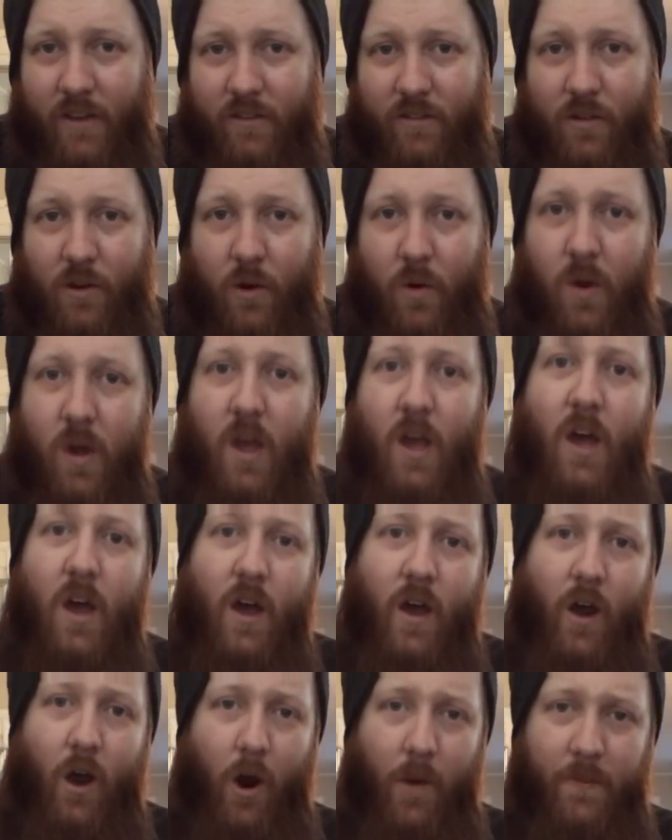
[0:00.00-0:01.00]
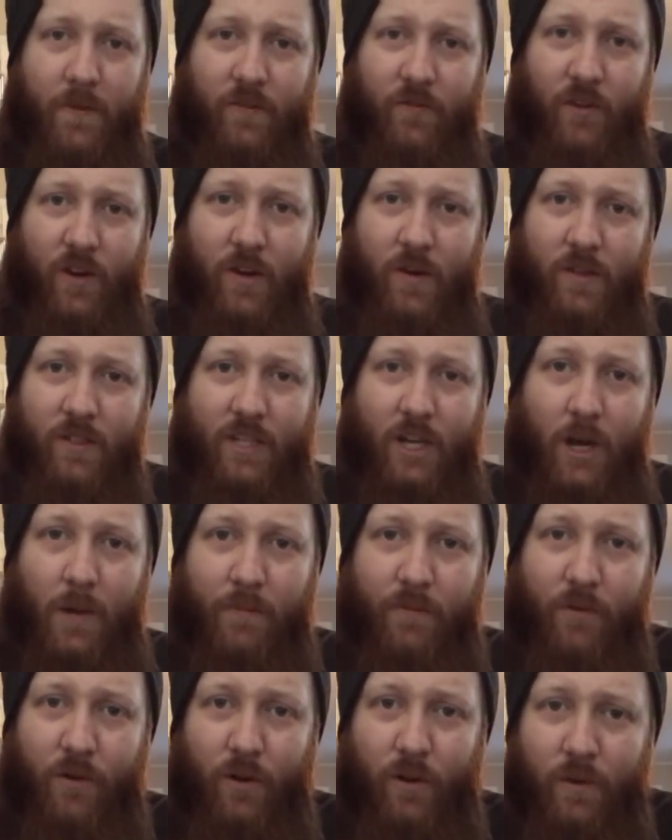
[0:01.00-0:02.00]
So I hope this video was
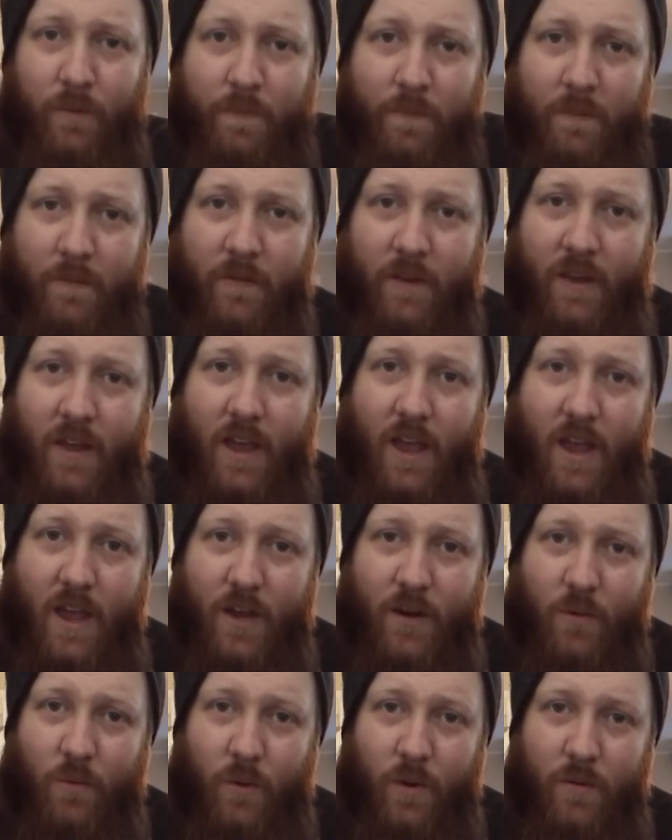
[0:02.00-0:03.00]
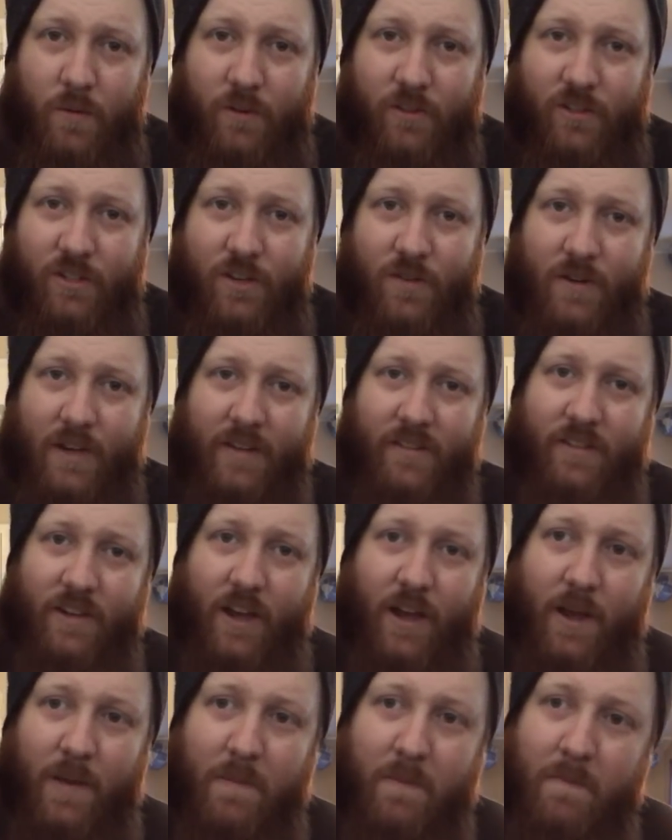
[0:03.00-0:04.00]
helpful, and we will see you next
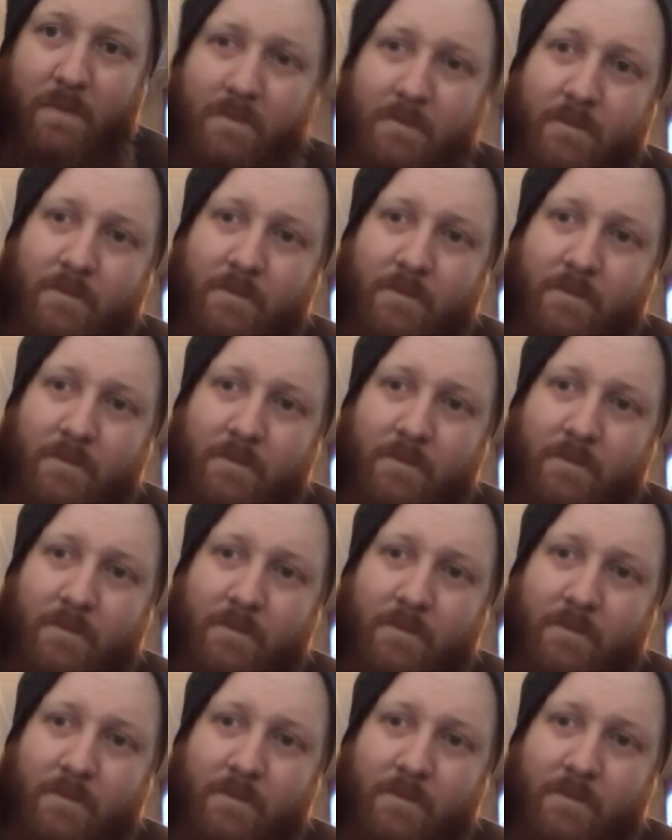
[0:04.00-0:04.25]
time.